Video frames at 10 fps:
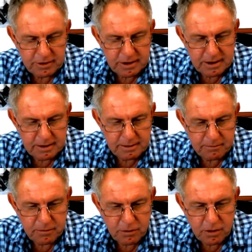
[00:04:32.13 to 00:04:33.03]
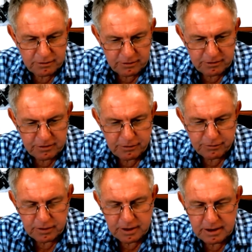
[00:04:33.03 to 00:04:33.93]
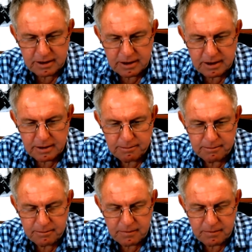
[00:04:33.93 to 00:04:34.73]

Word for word: Um, quite successfully. Um,